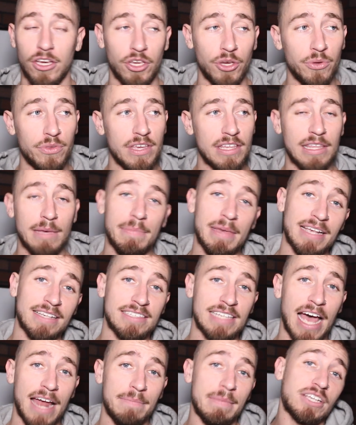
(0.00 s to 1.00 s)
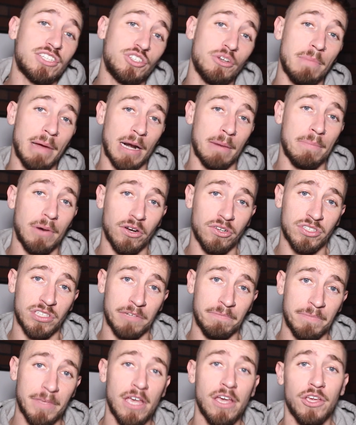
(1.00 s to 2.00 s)
You think that being sad makes you a better
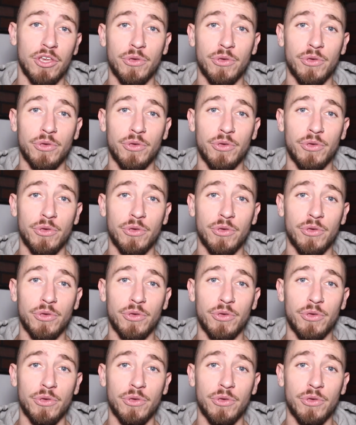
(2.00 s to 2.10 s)
person.